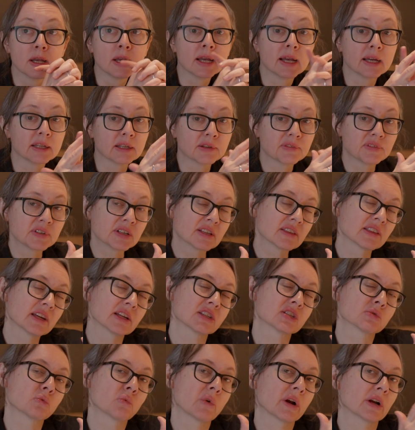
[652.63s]
And I think
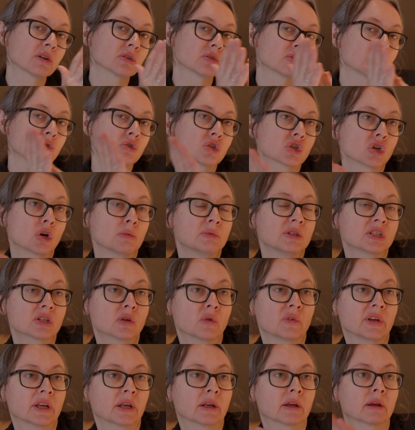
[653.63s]
that's where the job is
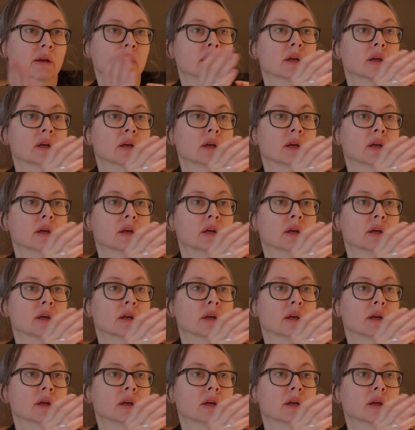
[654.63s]
going.